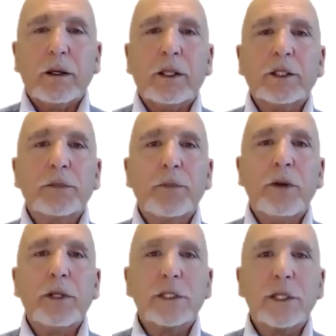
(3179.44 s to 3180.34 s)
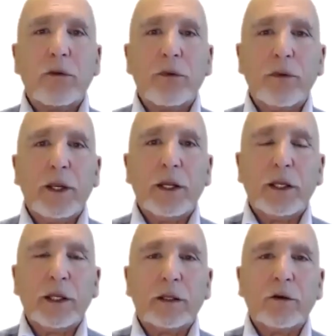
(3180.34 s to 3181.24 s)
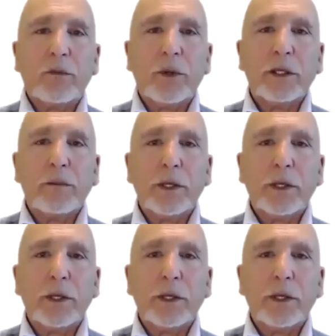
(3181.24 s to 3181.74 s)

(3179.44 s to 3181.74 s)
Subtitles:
Experience that feeling of being the